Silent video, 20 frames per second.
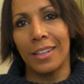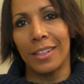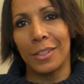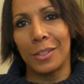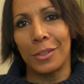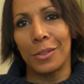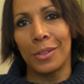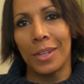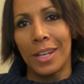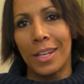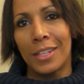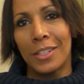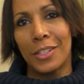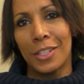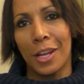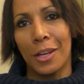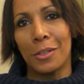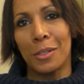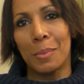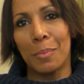who
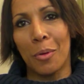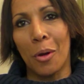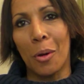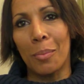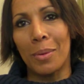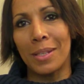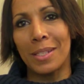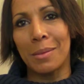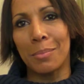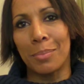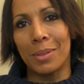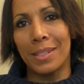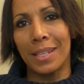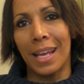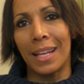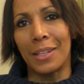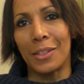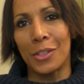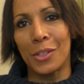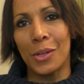shows promise and
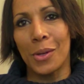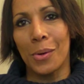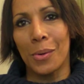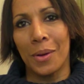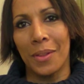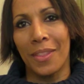potential,